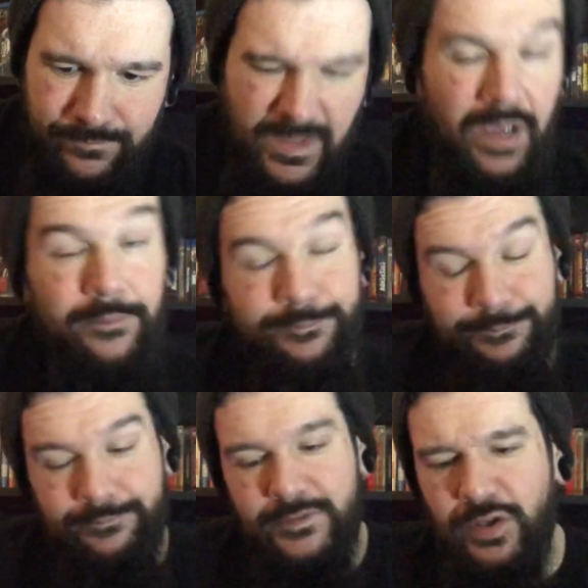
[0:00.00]
Yeah.
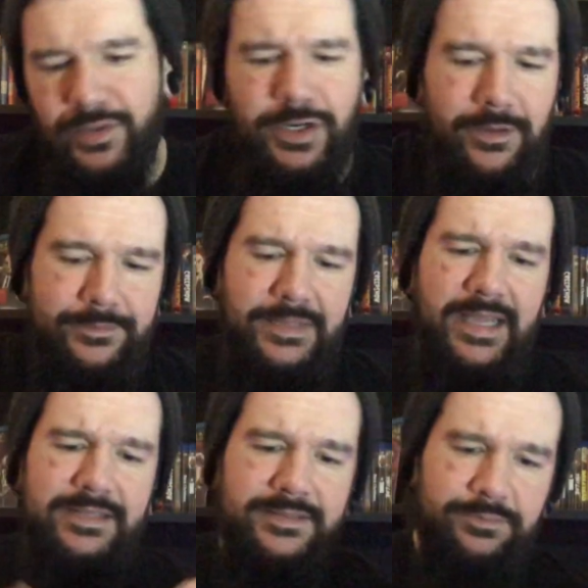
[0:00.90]
So
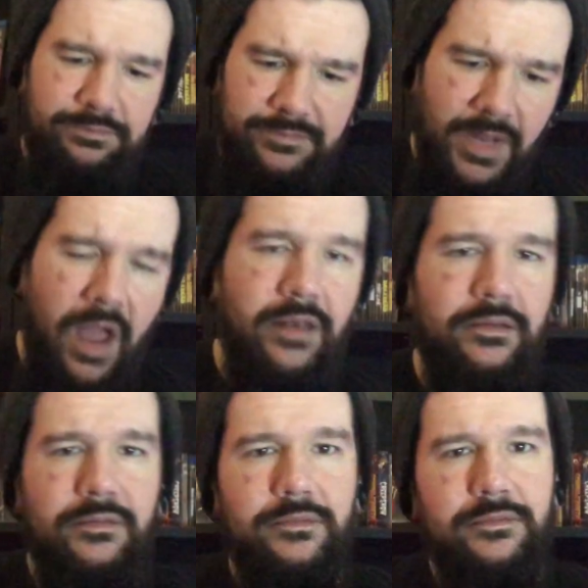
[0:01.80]
it's not
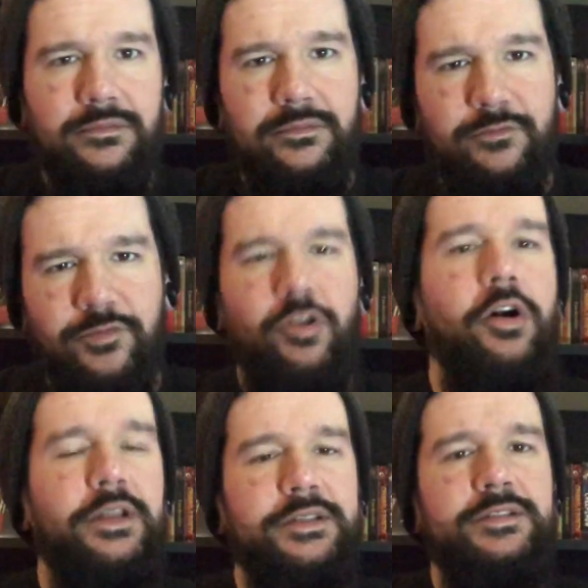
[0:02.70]

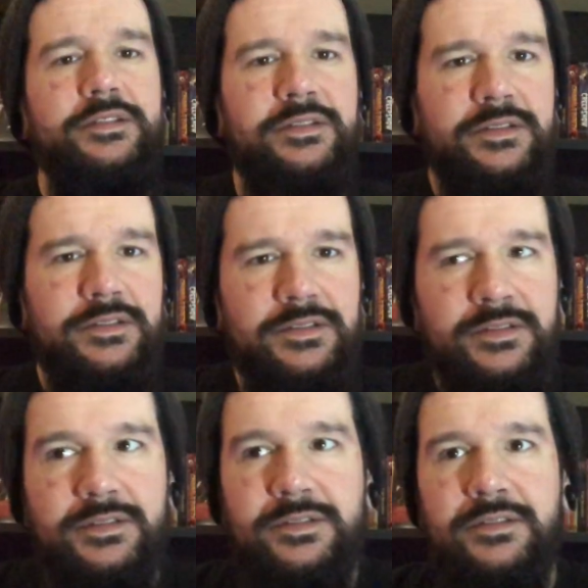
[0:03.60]
flawless,
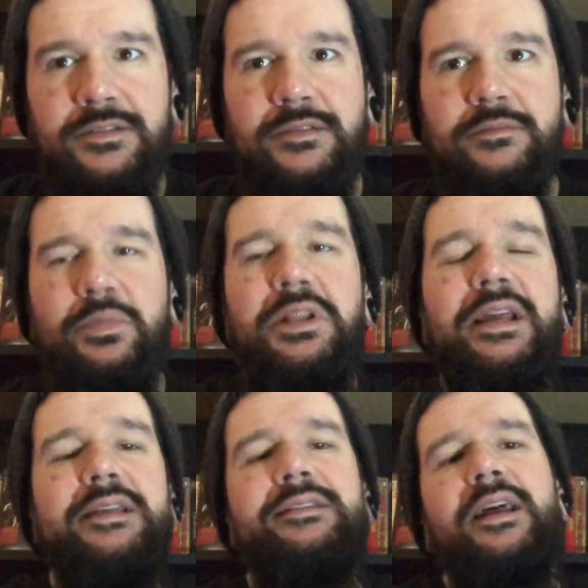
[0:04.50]
but
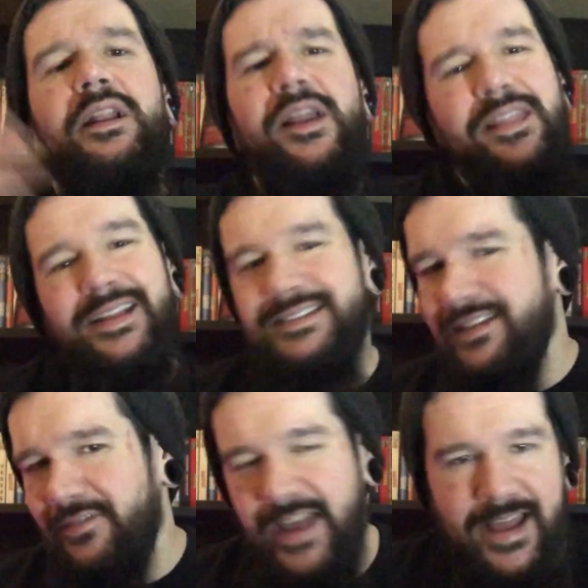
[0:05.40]
like I said, a lot of that
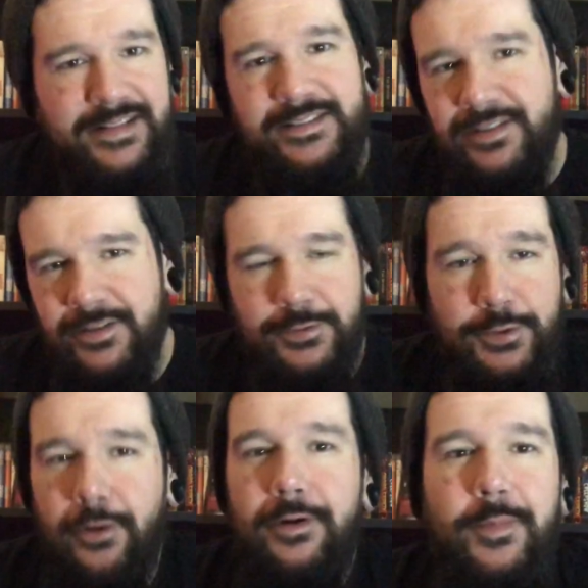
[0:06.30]
stuff adds to the
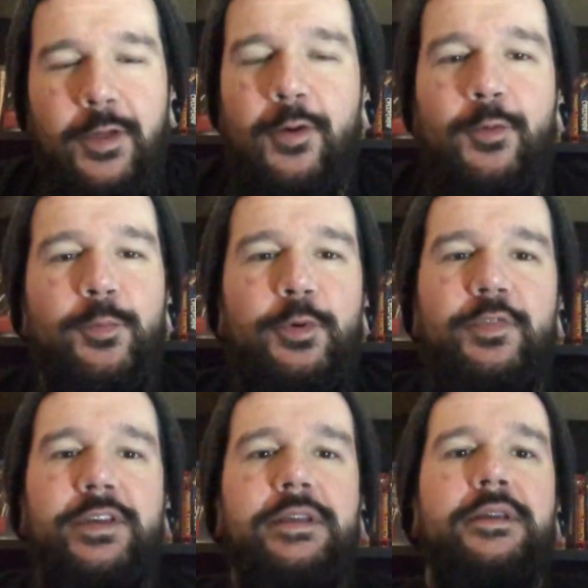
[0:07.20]
charm of the whole
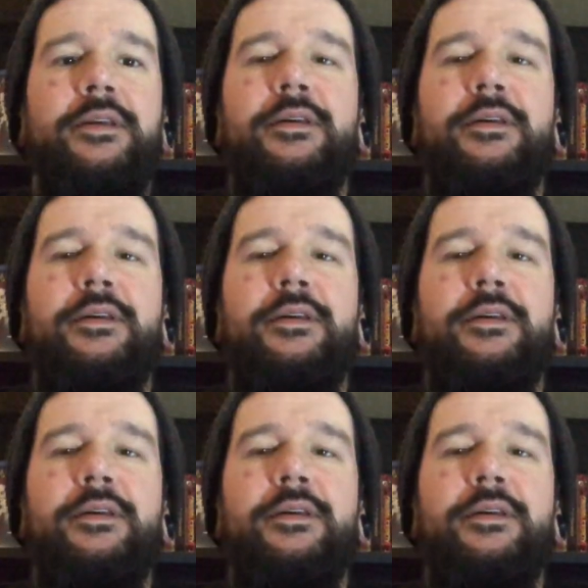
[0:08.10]
movie.